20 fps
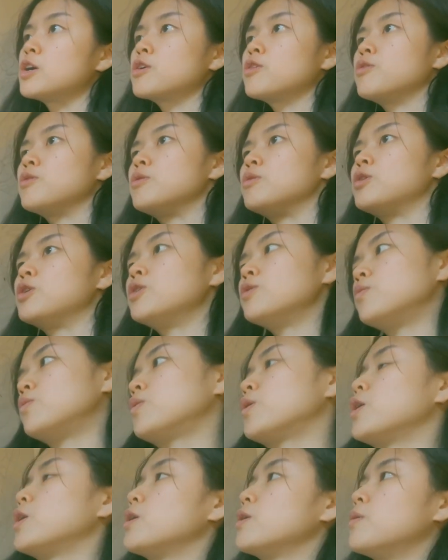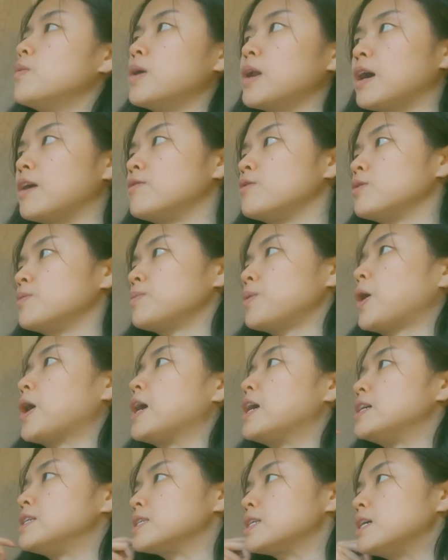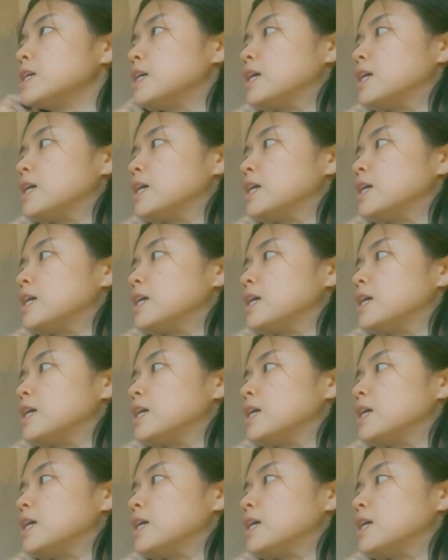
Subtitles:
through good work, whatever, praise,